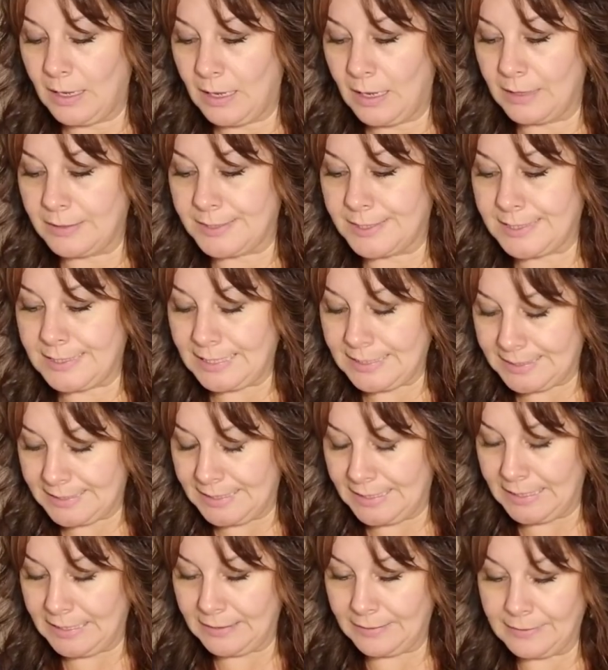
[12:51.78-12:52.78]

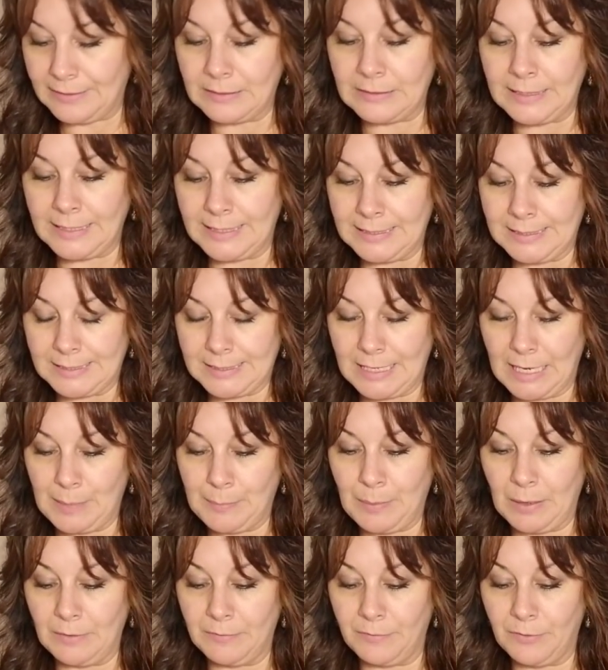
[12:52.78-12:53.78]
assessing the
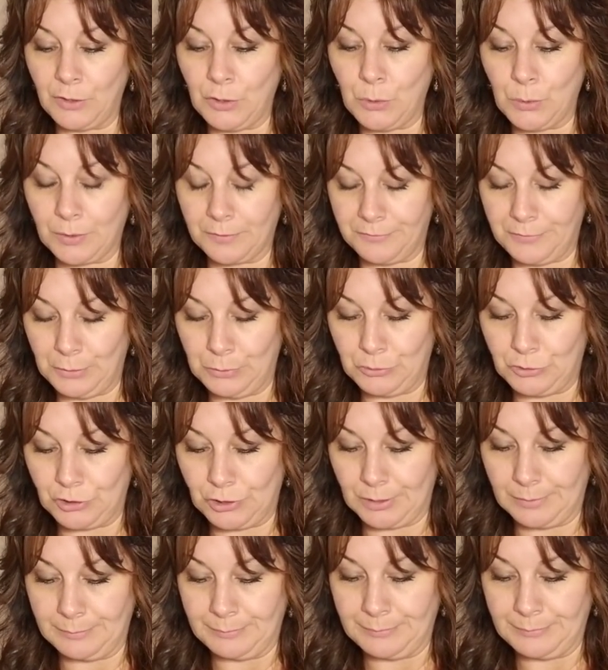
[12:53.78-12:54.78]
landscape of your
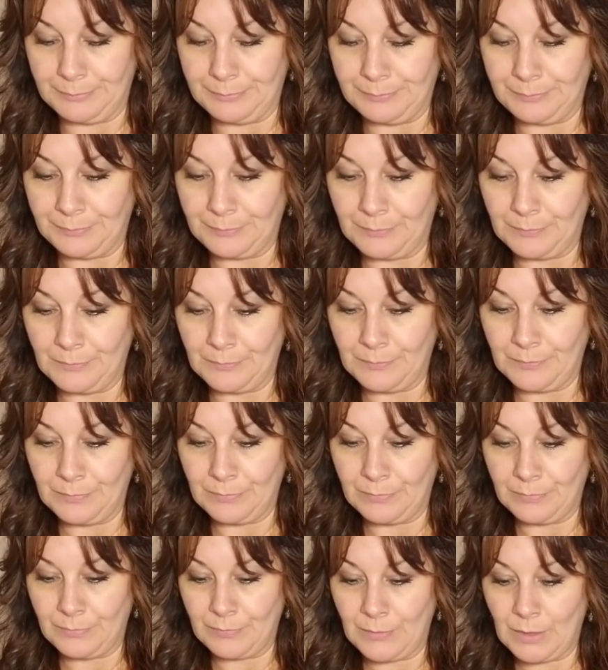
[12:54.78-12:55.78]
future,
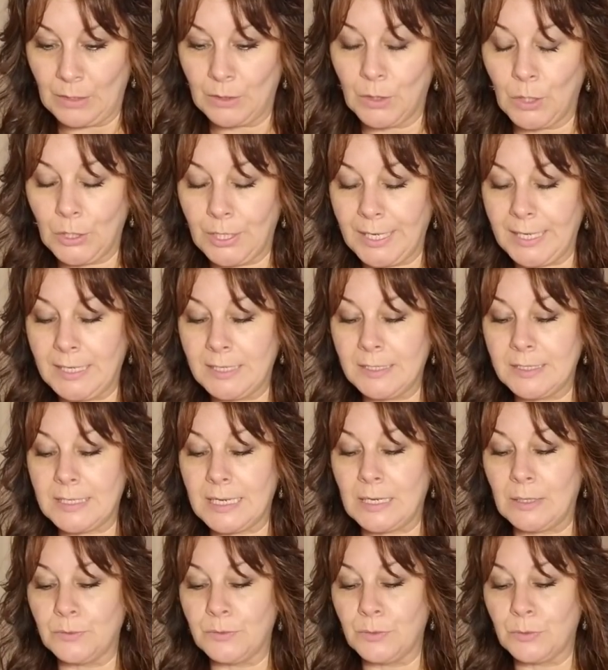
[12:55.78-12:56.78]
looking
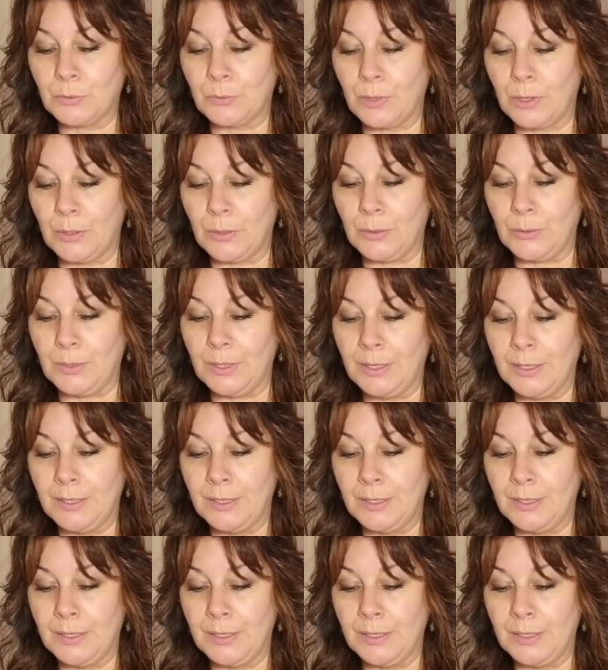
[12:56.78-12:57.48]
down the road,